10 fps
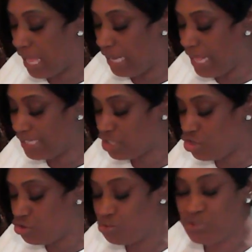I like to
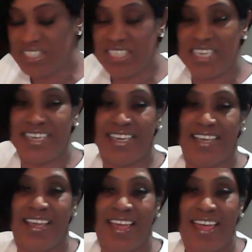use
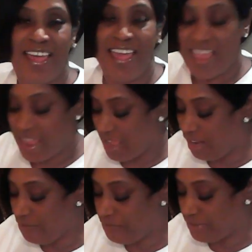the
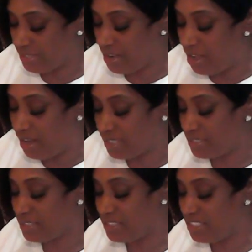elephant
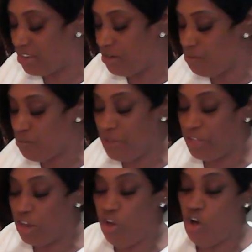garlics because they're
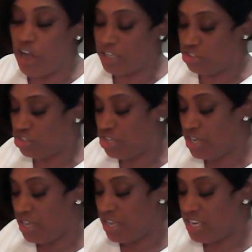rather large
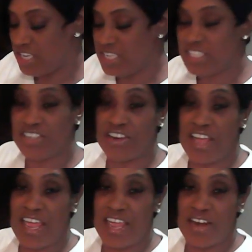and easier to
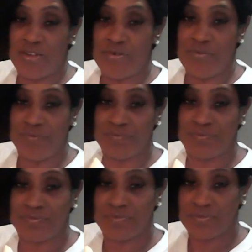handle,
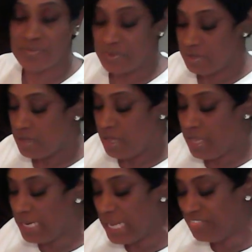
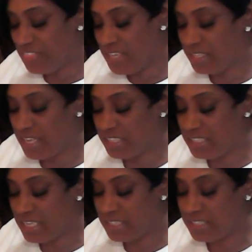and then I think they
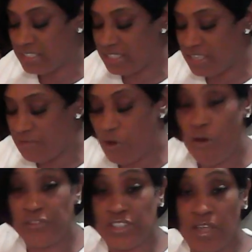tend to give
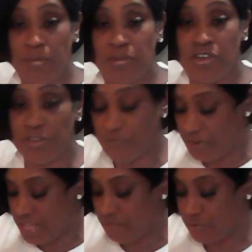off some good
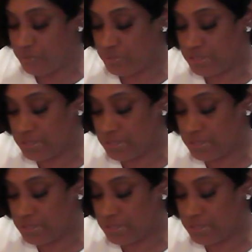flavors.